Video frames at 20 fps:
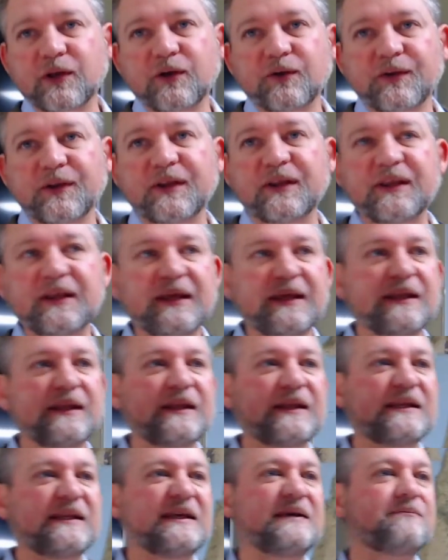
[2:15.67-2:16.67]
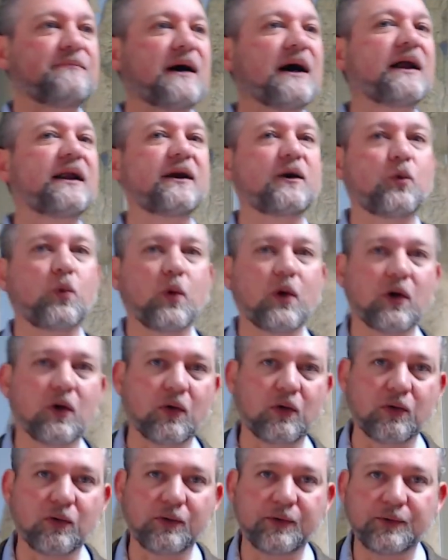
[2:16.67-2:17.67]
on in the demonic
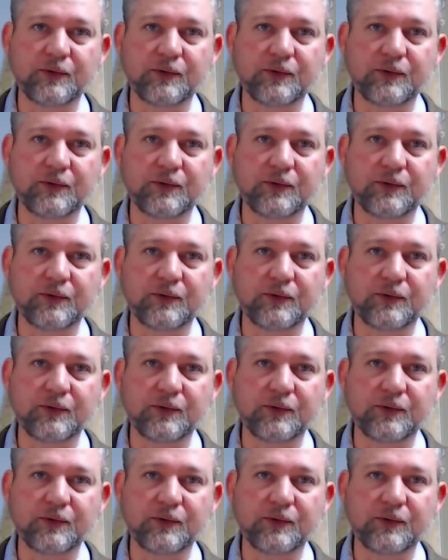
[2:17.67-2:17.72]
world.